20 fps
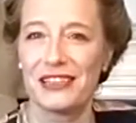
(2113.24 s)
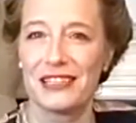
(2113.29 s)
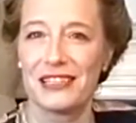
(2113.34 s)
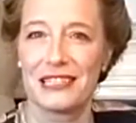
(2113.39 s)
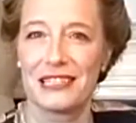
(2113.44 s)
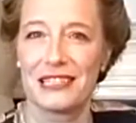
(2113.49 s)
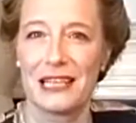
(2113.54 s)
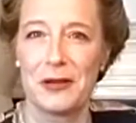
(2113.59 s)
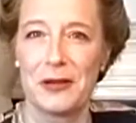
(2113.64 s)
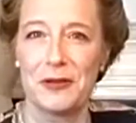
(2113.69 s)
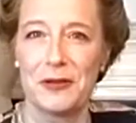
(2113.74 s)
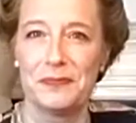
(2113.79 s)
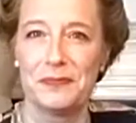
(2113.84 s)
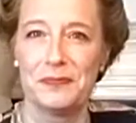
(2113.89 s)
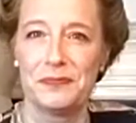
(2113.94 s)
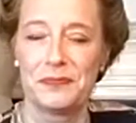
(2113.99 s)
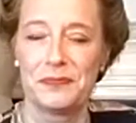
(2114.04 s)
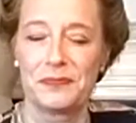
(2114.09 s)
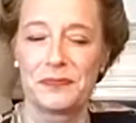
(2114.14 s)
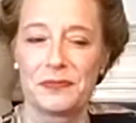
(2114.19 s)
the salon.
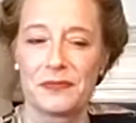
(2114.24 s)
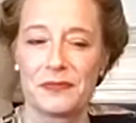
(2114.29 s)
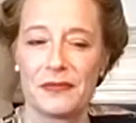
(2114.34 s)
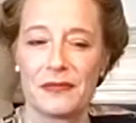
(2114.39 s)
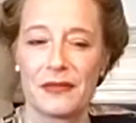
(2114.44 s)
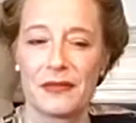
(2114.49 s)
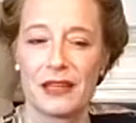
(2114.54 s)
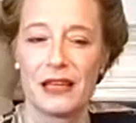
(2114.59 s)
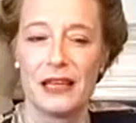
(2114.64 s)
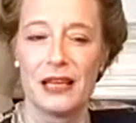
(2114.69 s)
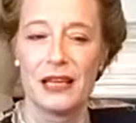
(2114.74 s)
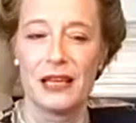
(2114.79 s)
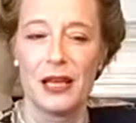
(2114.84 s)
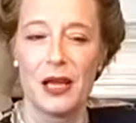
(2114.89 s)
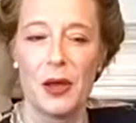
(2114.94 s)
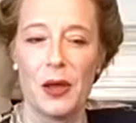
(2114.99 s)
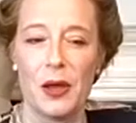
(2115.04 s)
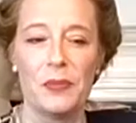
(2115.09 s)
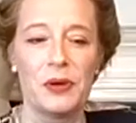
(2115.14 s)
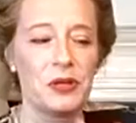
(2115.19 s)

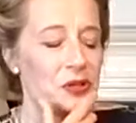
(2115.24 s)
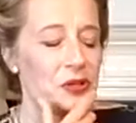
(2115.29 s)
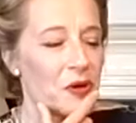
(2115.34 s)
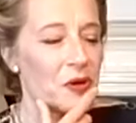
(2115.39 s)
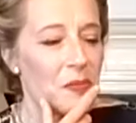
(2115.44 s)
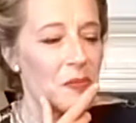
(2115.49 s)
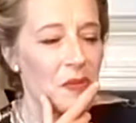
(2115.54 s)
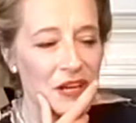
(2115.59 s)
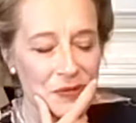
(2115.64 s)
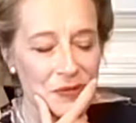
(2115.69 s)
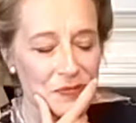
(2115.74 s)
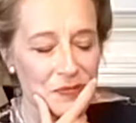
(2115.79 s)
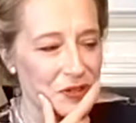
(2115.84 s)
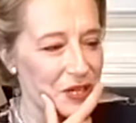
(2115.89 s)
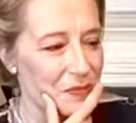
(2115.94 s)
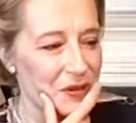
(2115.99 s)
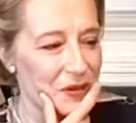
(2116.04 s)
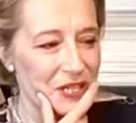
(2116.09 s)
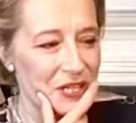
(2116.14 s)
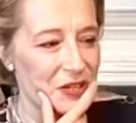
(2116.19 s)
But you to imagine what
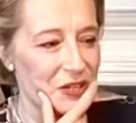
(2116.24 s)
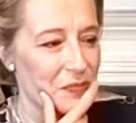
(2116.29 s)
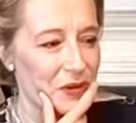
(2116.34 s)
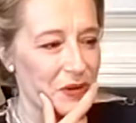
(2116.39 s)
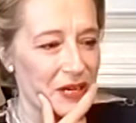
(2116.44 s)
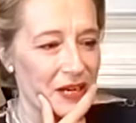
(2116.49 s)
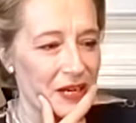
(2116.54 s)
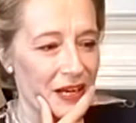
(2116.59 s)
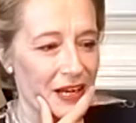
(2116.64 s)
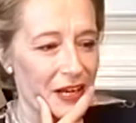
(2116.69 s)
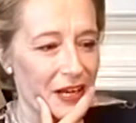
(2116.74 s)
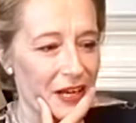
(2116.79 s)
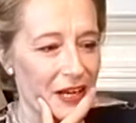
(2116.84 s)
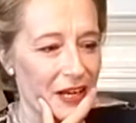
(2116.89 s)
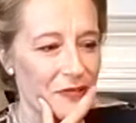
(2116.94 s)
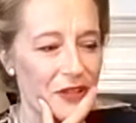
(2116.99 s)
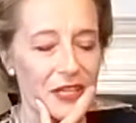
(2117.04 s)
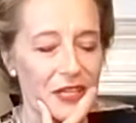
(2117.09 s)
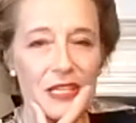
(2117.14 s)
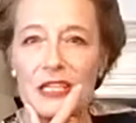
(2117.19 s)
it must have been like for
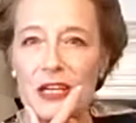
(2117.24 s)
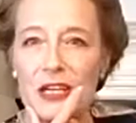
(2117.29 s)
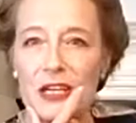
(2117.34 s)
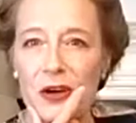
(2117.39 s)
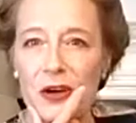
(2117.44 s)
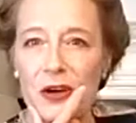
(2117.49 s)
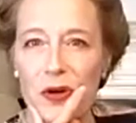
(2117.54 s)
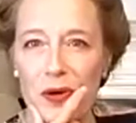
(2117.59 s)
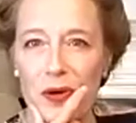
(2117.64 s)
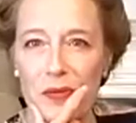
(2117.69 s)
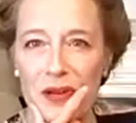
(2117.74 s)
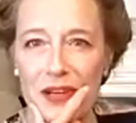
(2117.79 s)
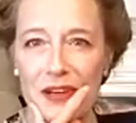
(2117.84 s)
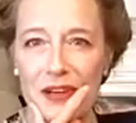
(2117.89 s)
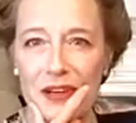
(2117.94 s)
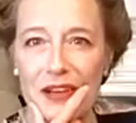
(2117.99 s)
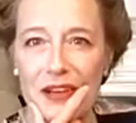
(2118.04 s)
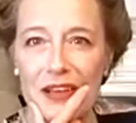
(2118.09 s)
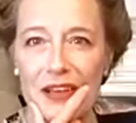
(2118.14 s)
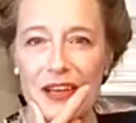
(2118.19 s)
these young women